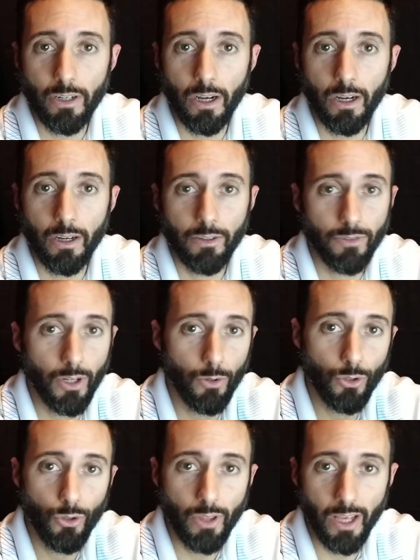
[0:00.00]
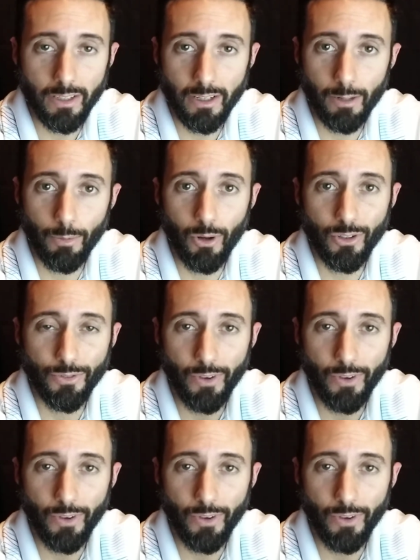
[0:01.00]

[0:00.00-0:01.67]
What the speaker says: $2,000 bonus,